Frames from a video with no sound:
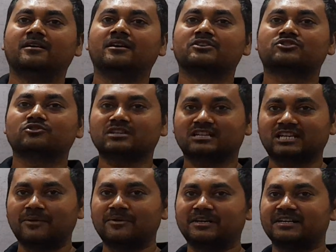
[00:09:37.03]
so the
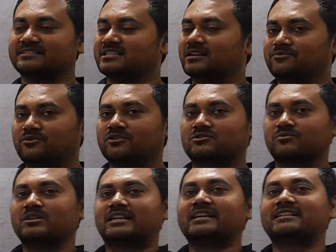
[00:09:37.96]
gravitational force
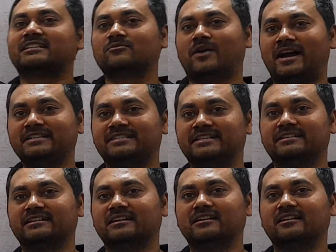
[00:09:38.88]
will get divided.